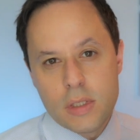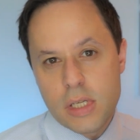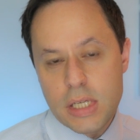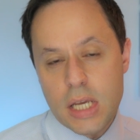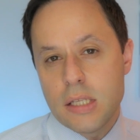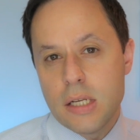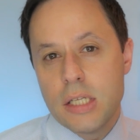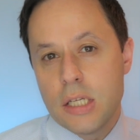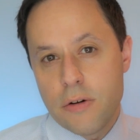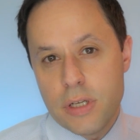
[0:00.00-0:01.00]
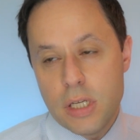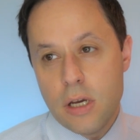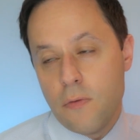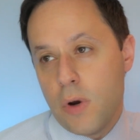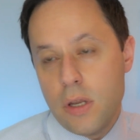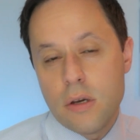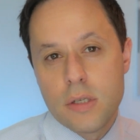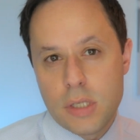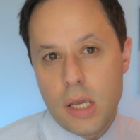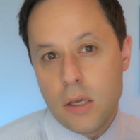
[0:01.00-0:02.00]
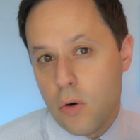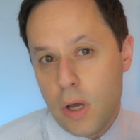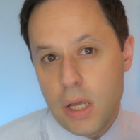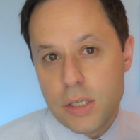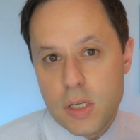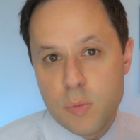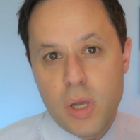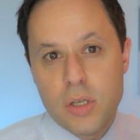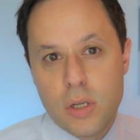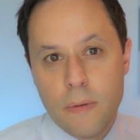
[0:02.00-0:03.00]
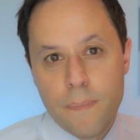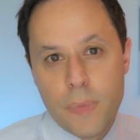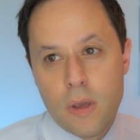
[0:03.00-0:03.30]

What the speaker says: So let's get into the nitty-gritty of when you can take your NHS pension.